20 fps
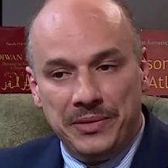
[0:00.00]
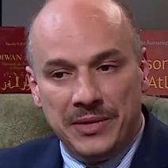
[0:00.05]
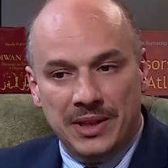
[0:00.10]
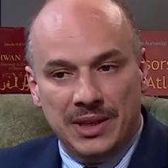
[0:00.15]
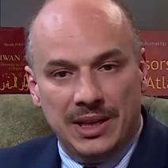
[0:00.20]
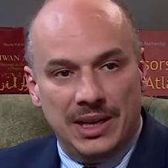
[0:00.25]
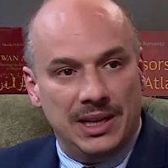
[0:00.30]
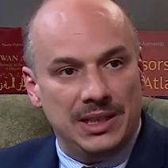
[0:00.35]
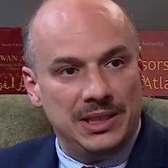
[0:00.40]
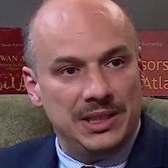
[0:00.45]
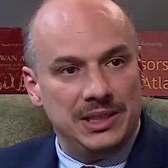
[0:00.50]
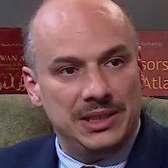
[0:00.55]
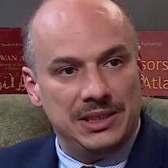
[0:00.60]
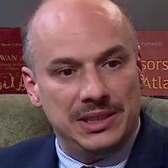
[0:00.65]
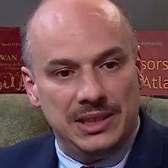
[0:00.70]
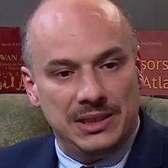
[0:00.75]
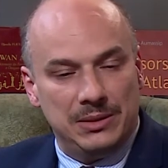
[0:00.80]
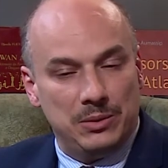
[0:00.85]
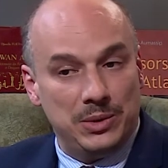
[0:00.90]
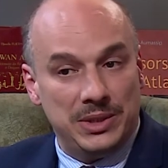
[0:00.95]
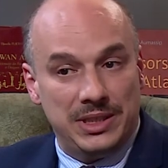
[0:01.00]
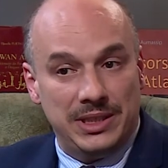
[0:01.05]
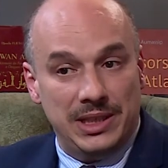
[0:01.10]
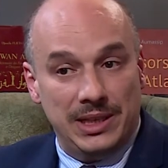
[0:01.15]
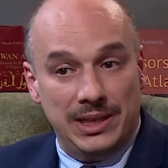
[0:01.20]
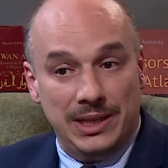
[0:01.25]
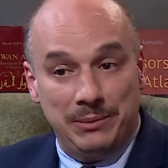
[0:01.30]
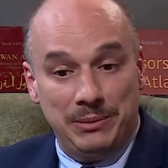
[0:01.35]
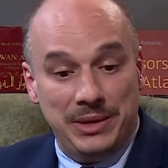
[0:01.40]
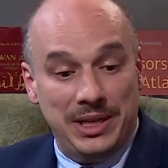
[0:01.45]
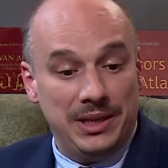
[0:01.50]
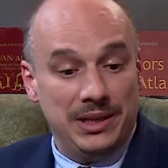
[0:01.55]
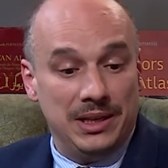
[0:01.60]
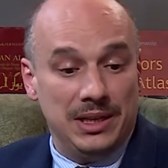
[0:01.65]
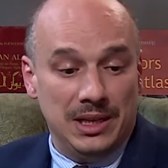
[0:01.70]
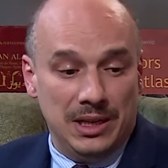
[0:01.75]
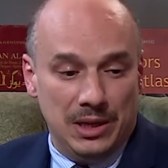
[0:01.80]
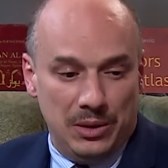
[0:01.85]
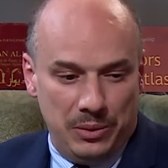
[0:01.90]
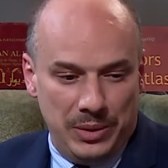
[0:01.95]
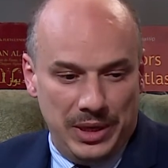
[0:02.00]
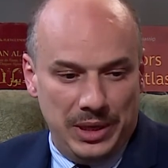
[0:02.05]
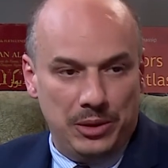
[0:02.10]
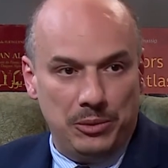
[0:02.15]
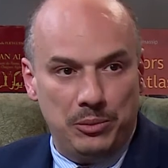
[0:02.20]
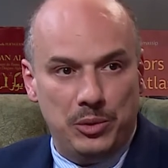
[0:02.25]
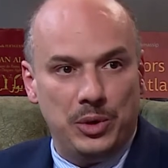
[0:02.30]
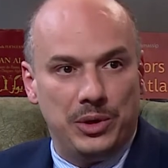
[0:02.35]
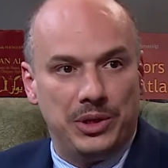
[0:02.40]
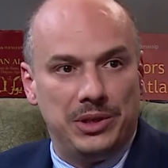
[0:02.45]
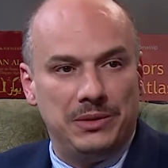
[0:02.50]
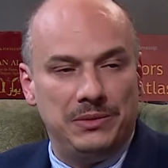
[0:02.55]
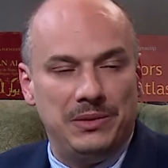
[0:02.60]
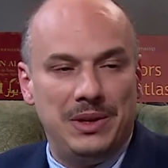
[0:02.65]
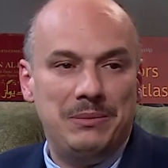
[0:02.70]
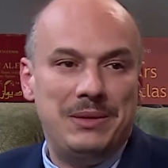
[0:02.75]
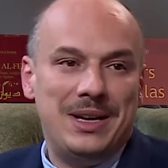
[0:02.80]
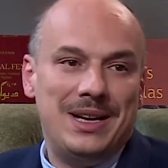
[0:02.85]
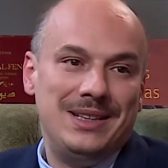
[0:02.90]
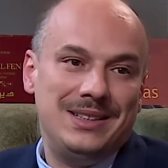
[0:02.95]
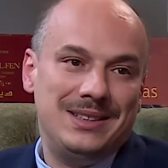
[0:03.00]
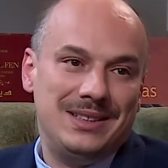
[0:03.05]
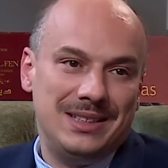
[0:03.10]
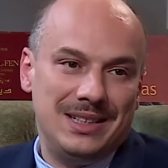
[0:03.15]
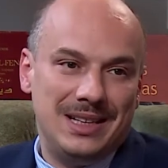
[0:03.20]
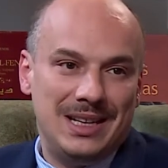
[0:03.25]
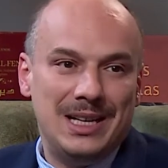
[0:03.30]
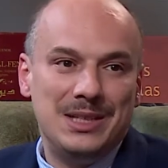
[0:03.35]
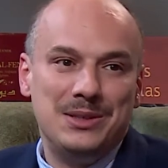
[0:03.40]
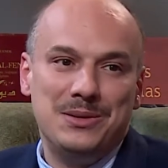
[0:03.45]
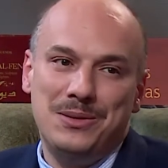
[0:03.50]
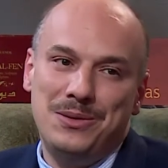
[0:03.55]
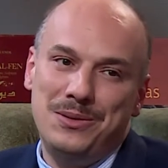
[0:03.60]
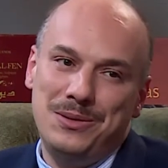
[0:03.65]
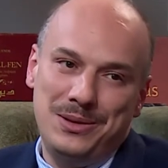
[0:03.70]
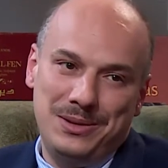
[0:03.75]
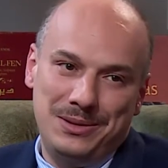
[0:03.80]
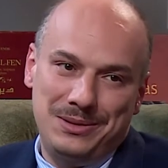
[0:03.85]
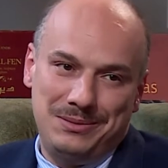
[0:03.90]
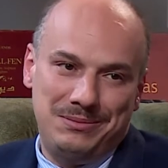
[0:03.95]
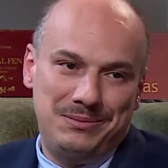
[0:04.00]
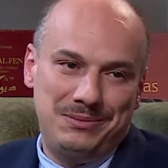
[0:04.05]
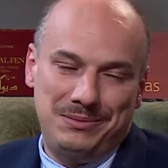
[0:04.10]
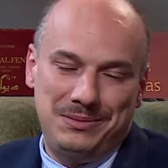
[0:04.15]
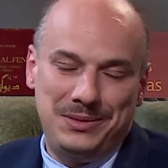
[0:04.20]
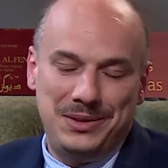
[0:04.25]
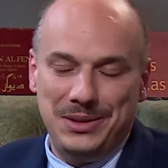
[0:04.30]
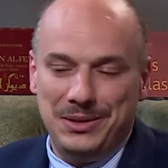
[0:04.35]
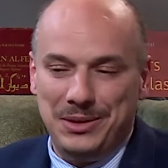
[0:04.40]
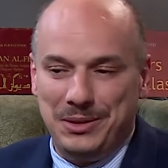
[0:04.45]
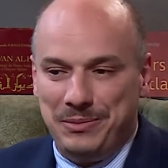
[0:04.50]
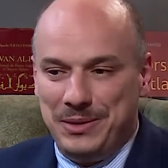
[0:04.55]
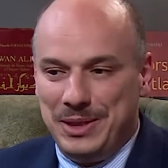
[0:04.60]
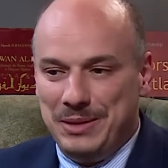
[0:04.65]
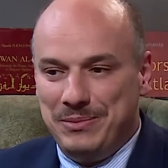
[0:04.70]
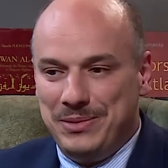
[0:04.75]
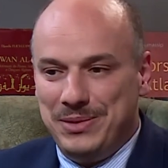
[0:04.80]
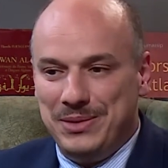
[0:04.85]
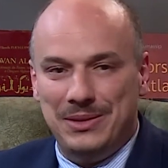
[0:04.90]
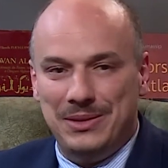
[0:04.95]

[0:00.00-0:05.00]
and she was telling me, read a book. But as all young people,